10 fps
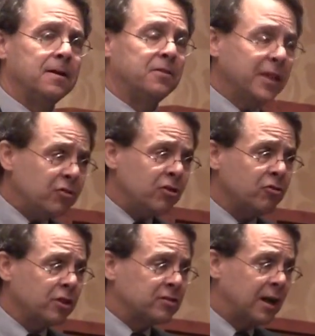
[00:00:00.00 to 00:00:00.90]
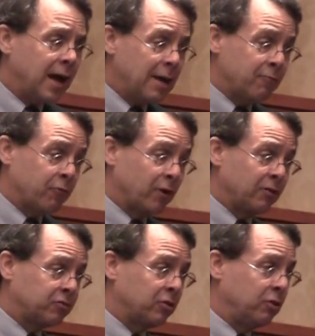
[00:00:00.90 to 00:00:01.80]
This is the time for
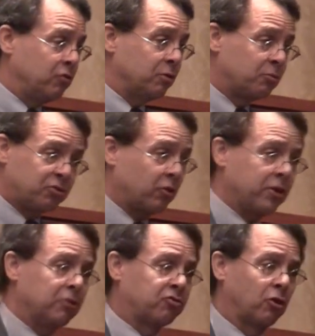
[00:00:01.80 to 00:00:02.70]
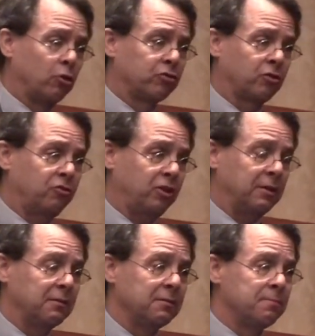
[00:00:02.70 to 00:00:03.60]
us to do some serious soul searching.
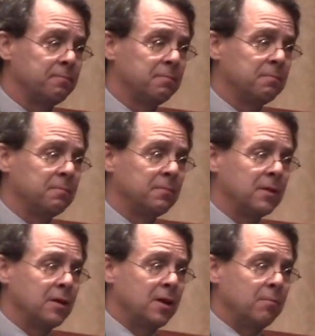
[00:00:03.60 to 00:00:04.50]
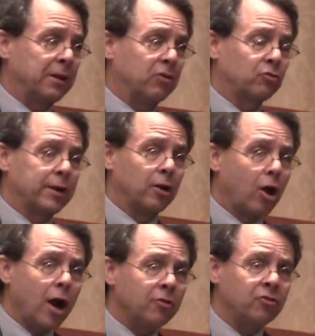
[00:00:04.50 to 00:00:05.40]
Because when a
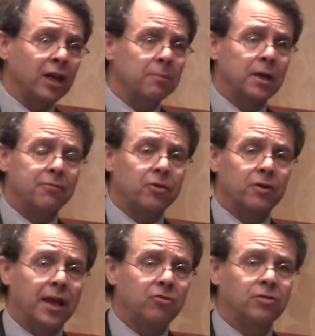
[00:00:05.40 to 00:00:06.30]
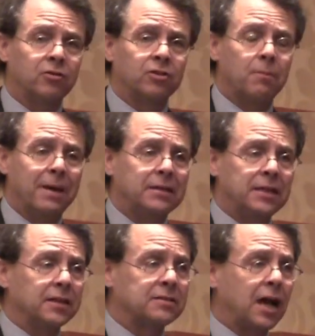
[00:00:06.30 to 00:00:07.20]
large segment of your nation is
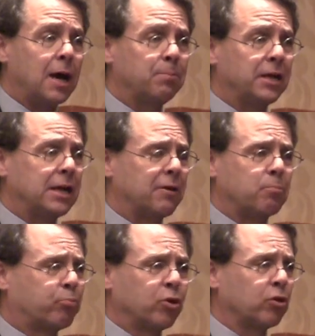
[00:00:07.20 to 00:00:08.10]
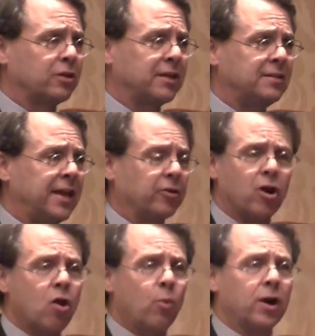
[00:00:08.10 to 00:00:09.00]
lamenting the toppling of a brutal
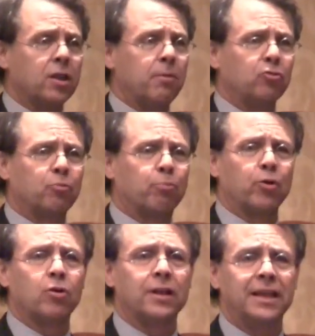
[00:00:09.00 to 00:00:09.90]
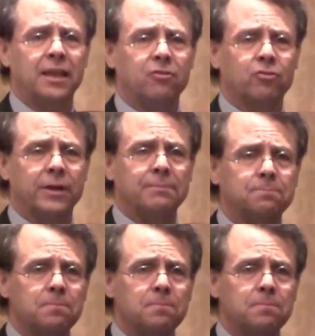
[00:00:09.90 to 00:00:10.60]
dictator, one of the most brutal in history,